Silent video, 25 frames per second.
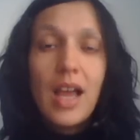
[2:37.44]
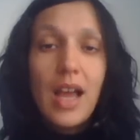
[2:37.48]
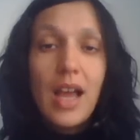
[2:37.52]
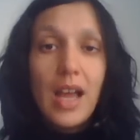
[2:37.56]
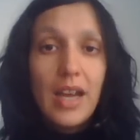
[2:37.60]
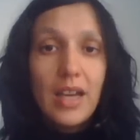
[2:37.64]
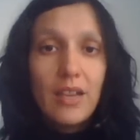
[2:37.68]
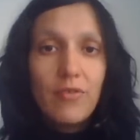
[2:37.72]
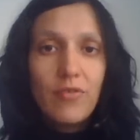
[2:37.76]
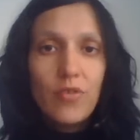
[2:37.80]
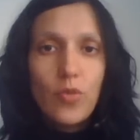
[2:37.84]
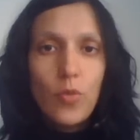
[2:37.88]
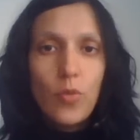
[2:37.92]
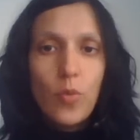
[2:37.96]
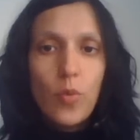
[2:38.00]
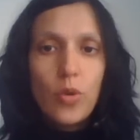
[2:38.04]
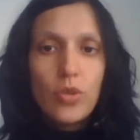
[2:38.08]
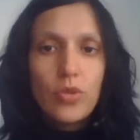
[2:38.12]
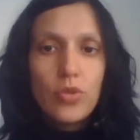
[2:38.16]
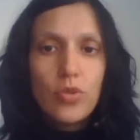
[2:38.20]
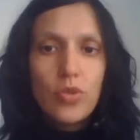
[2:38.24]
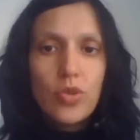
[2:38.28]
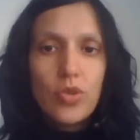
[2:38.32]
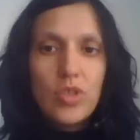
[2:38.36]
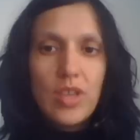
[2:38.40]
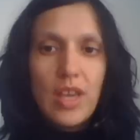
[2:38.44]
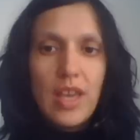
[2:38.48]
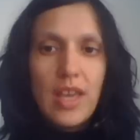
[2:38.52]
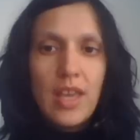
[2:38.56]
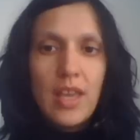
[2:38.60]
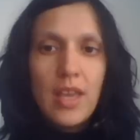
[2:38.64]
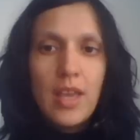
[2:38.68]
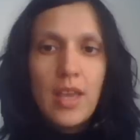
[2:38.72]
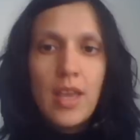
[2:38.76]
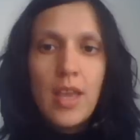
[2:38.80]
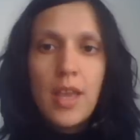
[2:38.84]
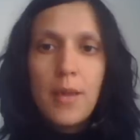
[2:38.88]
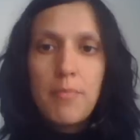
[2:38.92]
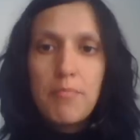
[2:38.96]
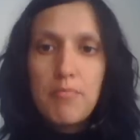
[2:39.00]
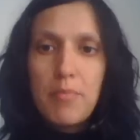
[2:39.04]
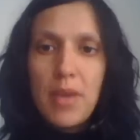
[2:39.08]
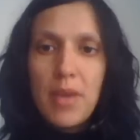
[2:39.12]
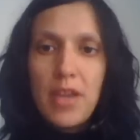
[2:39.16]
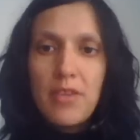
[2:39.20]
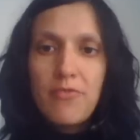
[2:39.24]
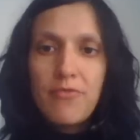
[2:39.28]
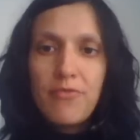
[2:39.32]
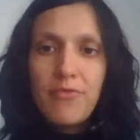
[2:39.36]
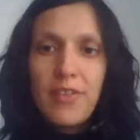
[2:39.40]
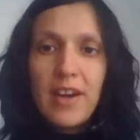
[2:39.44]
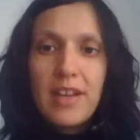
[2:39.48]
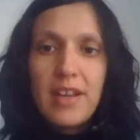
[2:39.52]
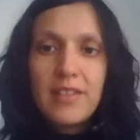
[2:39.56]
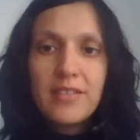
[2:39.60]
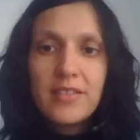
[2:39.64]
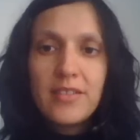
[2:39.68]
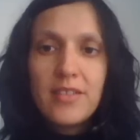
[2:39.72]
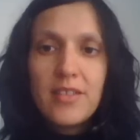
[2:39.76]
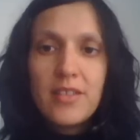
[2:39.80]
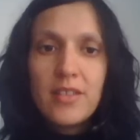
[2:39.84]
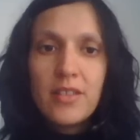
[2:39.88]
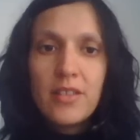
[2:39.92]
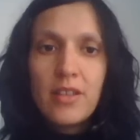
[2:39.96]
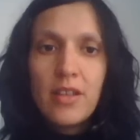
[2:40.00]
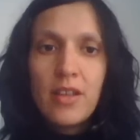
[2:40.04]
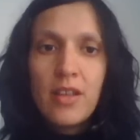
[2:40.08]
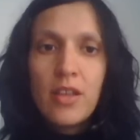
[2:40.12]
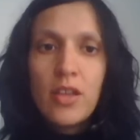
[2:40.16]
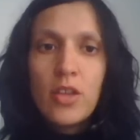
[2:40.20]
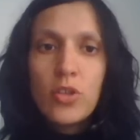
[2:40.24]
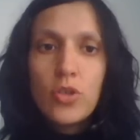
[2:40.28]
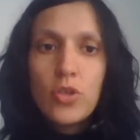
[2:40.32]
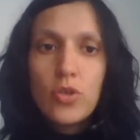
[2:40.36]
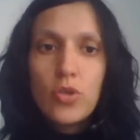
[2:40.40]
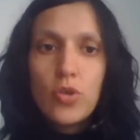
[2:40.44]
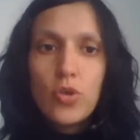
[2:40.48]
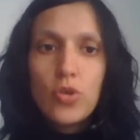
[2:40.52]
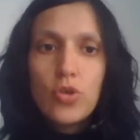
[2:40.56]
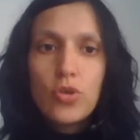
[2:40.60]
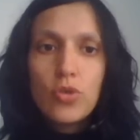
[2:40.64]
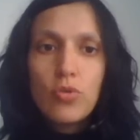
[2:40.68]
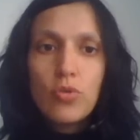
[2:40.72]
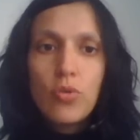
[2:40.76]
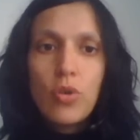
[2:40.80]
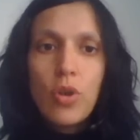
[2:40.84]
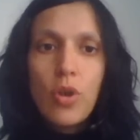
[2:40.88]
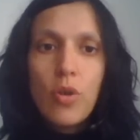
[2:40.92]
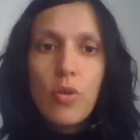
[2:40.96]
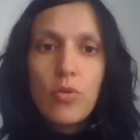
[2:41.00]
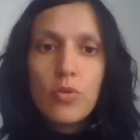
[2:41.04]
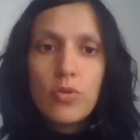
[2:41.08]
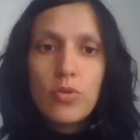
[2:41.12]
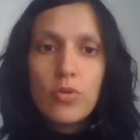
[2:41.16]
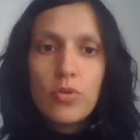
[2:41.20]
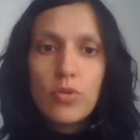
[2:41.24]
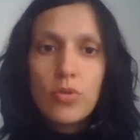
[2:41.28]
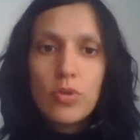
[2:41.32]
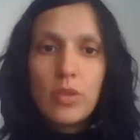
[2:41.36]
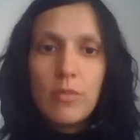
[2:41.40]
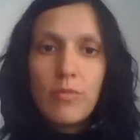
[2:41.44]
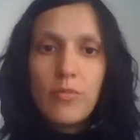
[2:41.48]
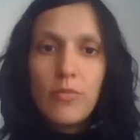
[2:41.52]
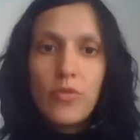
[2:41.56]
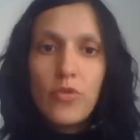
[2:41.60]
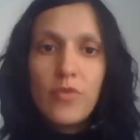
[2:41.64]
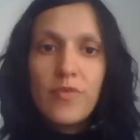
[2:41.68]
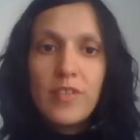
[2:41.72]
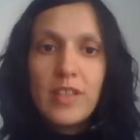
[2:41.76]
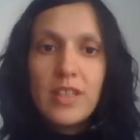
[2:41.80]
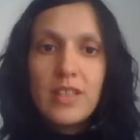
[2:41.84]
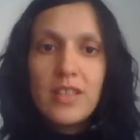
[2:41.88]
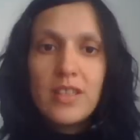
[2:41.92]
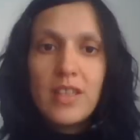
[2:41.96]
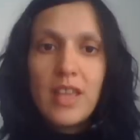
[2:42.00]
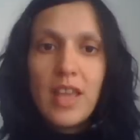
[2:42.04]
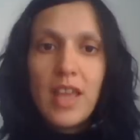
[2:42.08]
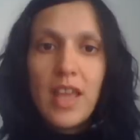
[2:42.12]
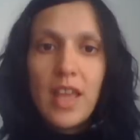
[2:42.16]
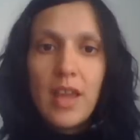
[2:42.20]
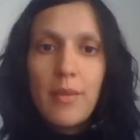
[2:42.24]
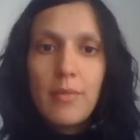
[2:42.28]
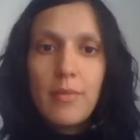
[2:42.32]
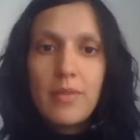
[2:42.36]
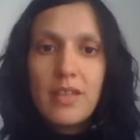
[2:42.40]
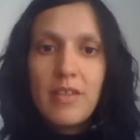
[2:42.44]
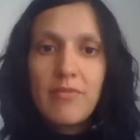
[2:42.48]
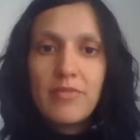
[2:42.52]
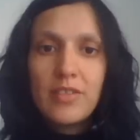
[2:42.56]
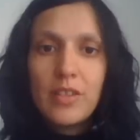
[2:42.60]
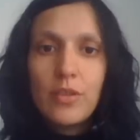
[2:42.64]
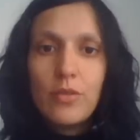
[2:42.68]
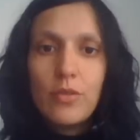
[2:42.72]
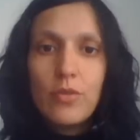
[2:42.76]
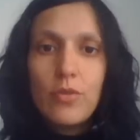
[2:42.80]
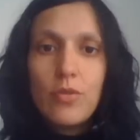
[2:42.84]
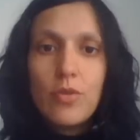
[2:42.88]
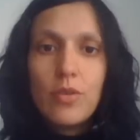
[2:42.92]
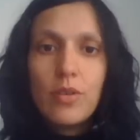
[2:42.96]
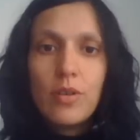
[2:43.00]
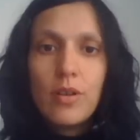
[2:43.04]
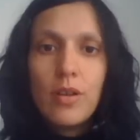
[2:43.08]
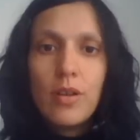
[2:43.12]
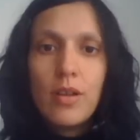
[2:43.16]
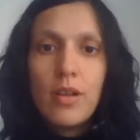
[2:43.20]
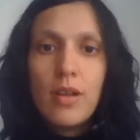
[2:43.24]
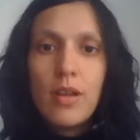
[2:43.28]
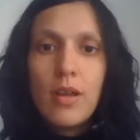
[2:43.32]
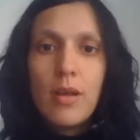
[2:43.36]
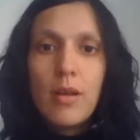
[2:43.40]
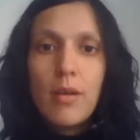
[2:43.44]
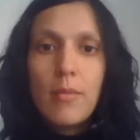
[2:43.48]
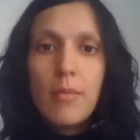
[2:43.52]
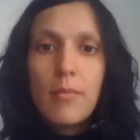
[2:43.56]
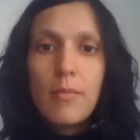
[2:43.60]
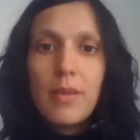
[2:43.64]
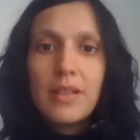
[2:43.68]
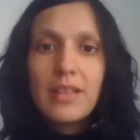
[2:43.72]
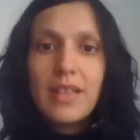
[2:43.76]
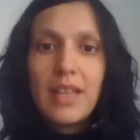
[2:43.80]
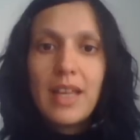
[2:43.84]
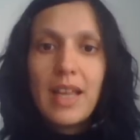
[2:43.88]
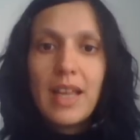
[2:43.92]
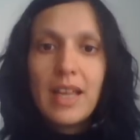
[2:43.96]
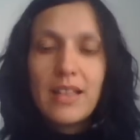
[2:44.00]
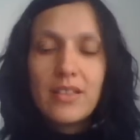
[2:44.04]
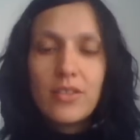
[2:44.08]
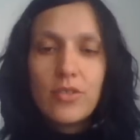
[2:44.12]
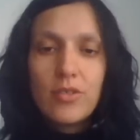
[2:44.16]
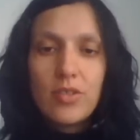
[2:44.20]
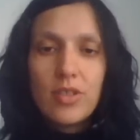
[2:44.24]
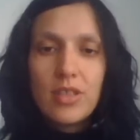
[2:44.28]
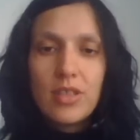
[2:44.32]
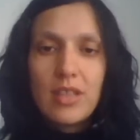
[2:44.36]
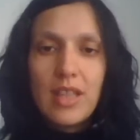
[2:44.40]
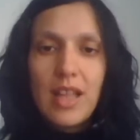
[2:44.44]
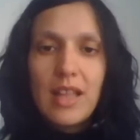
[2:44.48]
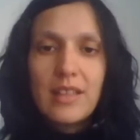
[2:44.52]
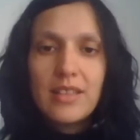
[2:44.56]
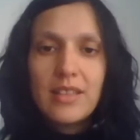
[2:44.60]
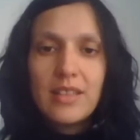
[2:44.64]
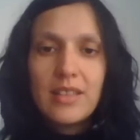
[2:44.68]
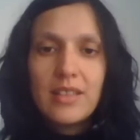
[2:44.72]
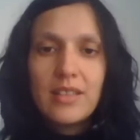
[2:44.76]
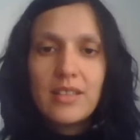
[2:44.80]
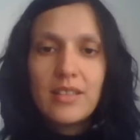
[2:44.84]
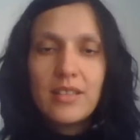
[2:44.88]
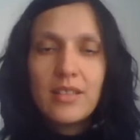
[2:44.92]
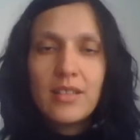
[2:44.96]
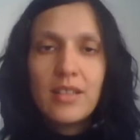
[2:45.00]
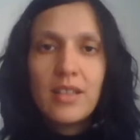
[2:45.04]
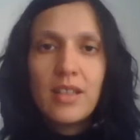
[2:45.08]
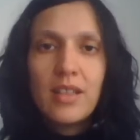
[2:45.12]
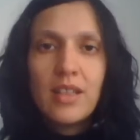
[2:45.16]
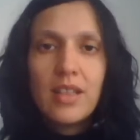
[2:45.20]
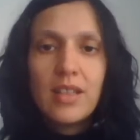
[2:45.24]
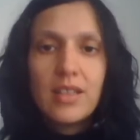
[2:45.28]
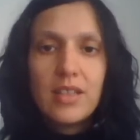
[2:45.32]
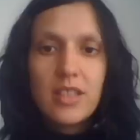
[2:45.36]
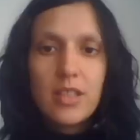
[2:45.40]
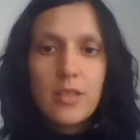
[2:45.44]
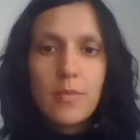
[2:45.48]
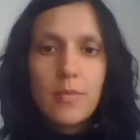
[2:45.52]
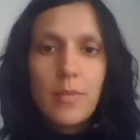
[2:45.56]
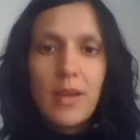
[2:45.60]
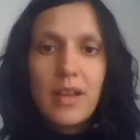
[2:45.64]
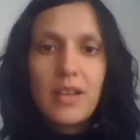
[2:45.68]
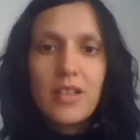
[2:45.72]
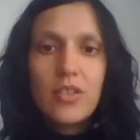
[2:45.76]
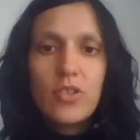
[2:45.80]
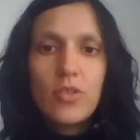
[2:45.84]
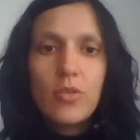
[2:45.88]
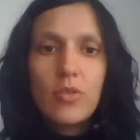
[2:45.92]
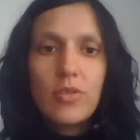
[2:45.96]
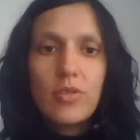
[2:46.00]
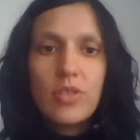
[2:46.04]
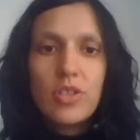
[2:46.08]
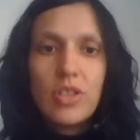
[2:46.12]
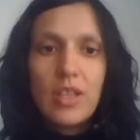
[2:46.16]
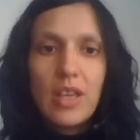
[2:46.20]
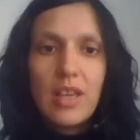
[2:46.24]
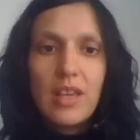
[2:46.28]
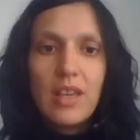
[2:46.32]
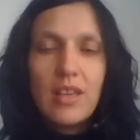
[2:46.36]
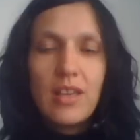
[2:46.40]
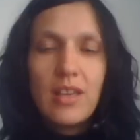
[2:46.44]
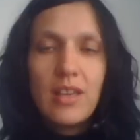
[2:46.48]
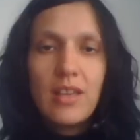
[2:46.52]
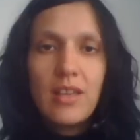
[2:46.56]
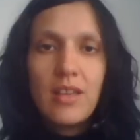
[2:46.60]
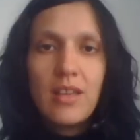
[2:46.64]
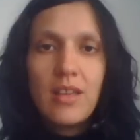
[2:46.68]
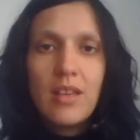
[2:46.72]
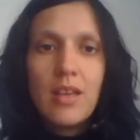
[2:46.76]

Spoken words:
And if you want to say, my friends used to go to the movies every afternoon, but I had to study. In Spanish you'll say,